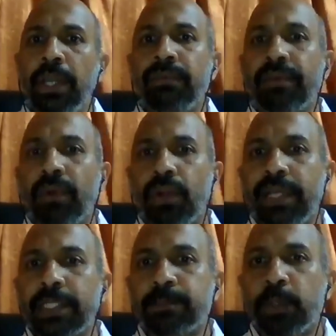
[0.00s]
We have
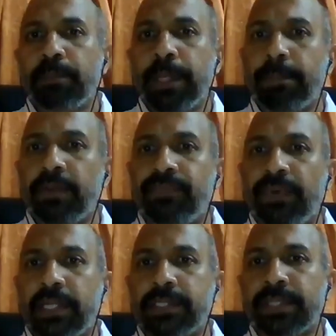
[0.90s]
always put people
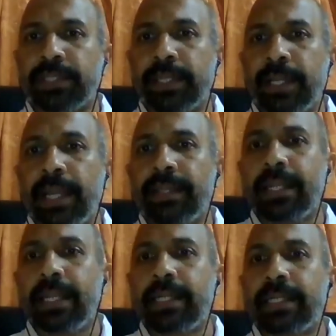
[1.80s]
first, and the
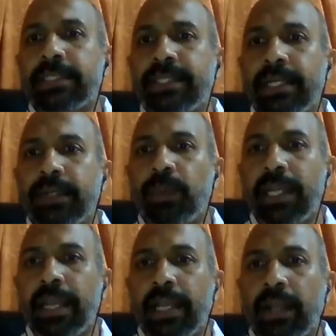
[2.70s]
leaders here
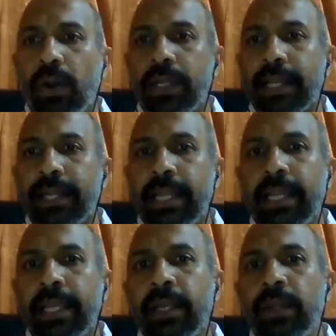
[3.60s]
will all
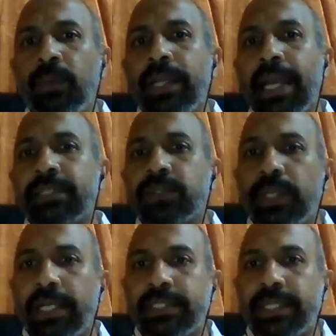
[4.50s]
agree we're as
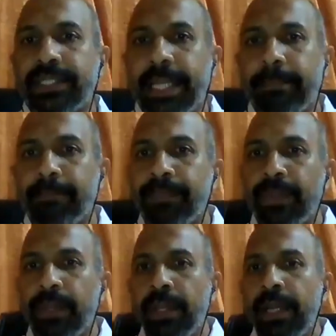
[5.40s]
good as our team.
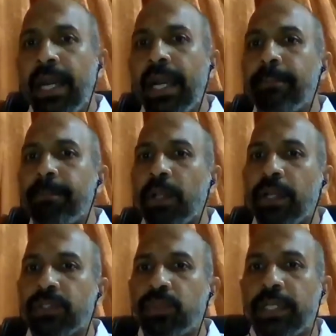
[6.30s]
Our
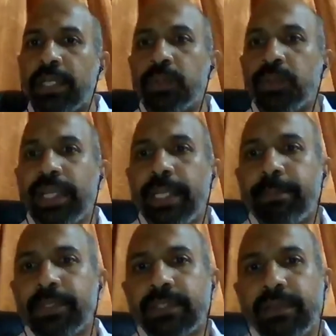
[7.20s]
employees own around
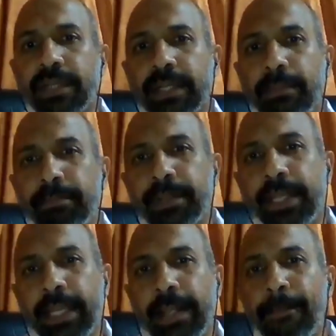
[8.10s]
20% of the
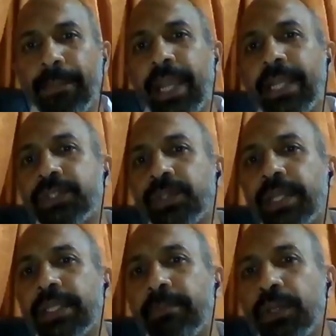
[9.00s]
company,
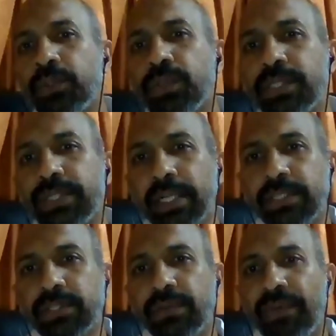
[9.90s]
ensuring the mutual
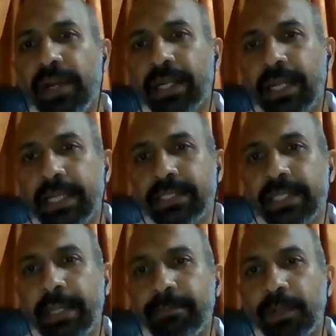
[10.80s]
success of our clients
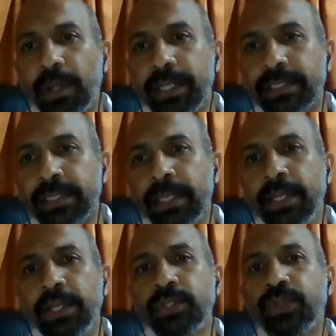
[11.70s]
and employees.
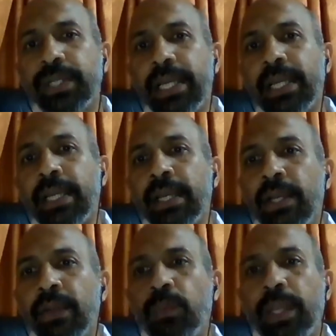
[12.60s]
Today,
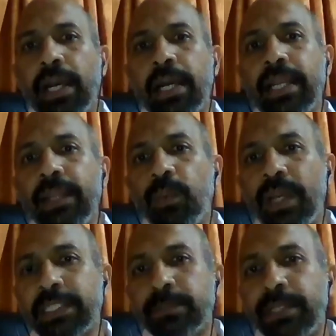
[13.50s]
we are
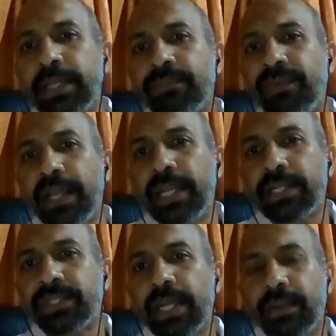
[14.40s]
investment and
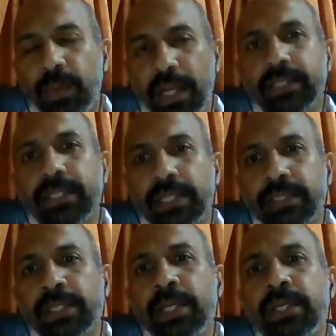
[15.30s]
financial
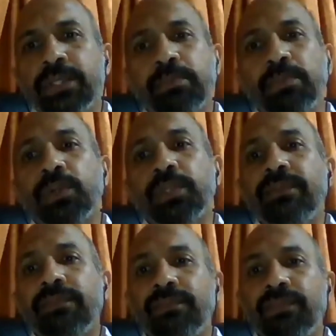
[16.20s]
advisors to more
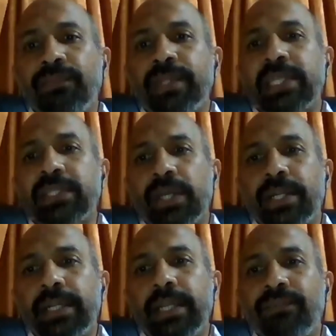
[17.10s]
than
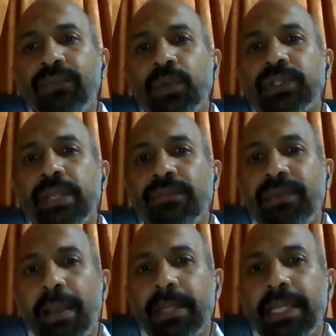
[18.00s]
5,600 influential
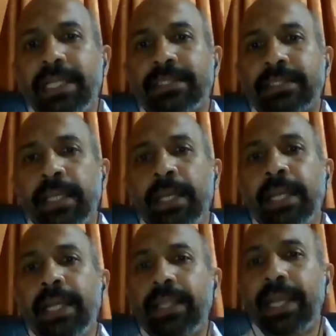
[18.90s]
families
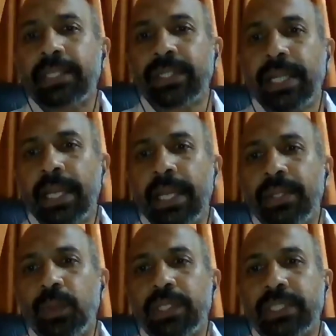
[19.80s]
in the HNI
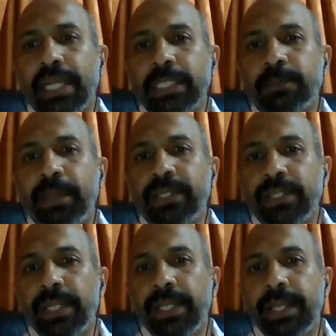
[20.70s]
and UHNI space
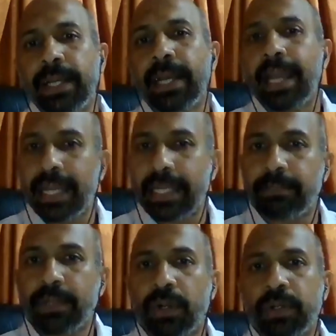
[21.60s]
in India and
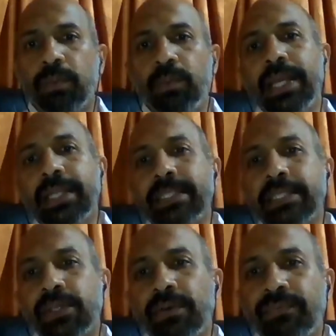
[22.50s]
abroad, with
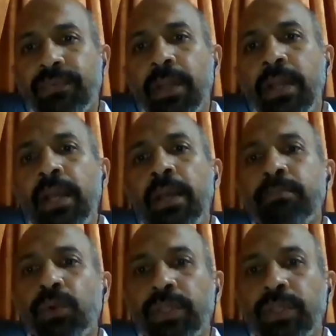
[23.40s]
assets of more